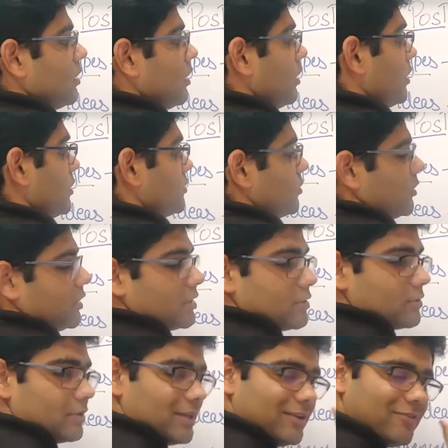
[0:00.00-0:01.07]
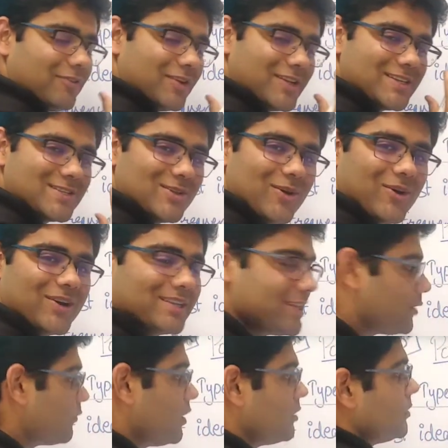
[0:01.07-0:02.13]
if it is longer
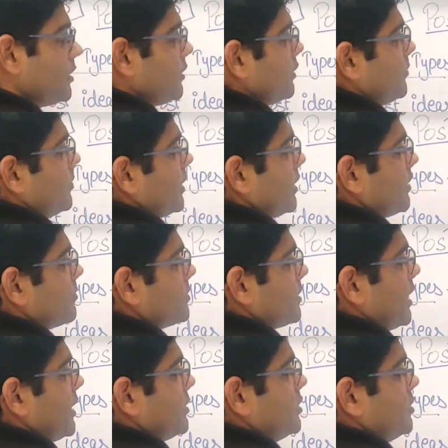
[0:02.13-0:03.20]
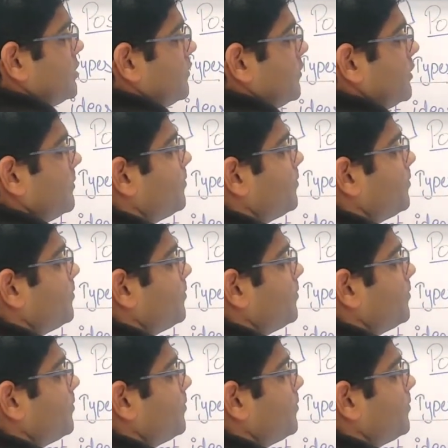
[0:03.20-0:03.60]
than 1 minute, it becomes IGTV.